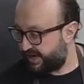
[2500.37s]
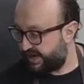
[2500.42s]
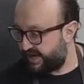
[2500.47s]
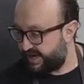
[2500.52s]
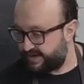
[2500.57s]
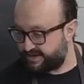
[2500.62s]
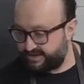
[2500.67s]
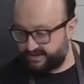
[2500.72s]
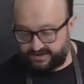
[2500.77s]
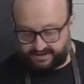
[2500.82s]

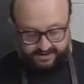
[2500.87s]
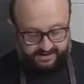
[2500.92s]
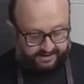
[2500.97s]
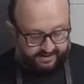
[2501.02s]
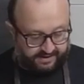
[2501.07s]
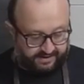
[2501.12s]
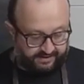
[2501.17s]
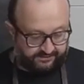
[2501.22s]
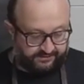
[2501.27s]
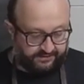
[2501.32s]
And
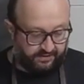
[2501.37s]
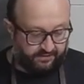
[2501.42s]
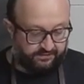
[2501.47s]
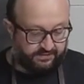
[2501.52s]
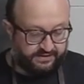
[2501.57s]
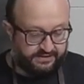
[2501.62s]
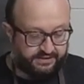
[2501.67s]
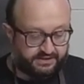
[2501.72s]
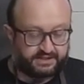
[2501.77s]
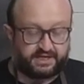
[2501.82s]
if you're a
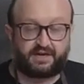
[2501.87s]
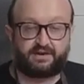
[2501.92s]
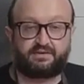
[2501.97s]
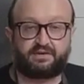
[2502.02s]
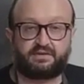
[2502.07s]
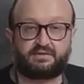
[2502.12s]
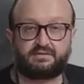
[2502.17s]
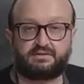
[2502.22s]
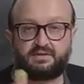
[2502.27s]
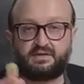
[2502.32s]

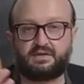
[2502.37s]
vegetarian,